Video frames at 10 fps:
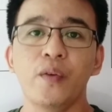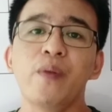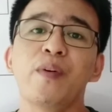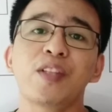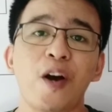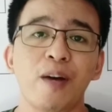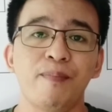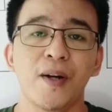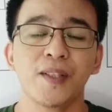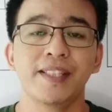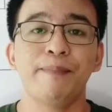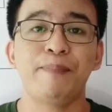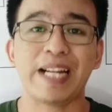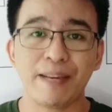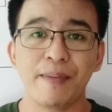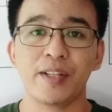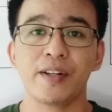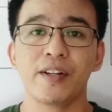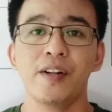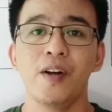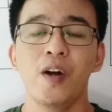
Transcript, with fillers: we will talk about the perimeter